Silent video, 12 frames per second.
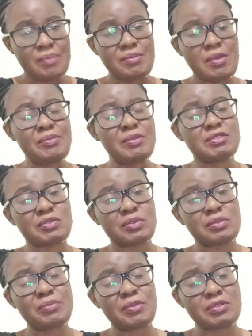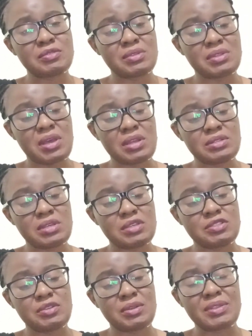maybe it could be also that
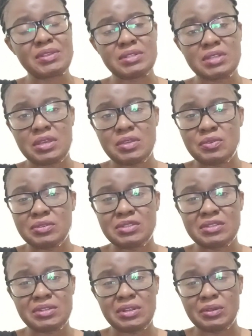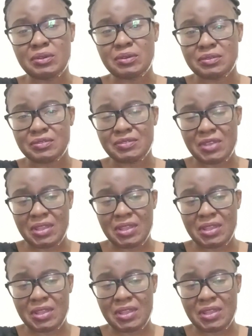during the day you did a lot of